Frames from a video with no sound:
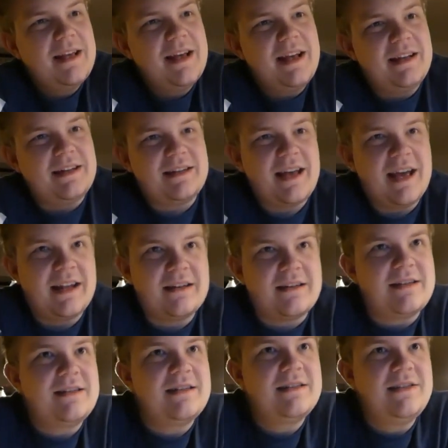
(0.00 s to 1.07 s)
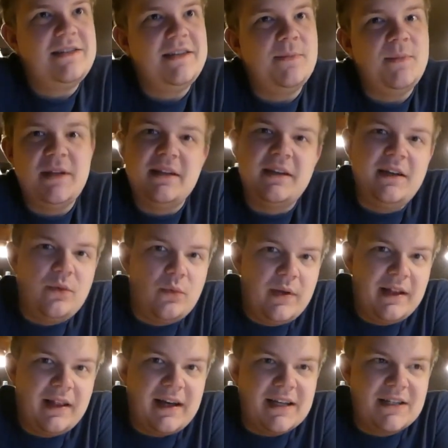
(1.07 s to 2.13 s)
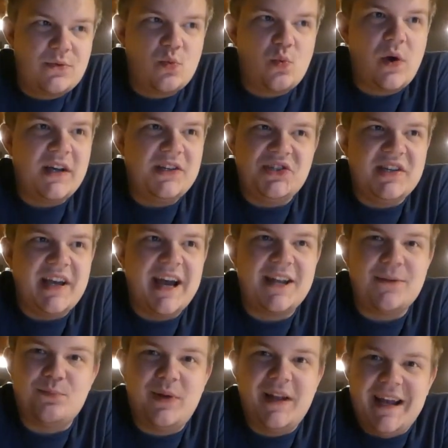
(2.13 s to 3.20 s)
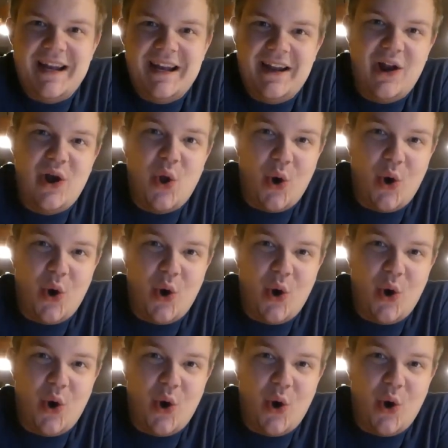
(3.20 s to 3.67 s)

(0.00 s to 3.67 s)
and she immediately realized why she hadn't played it in a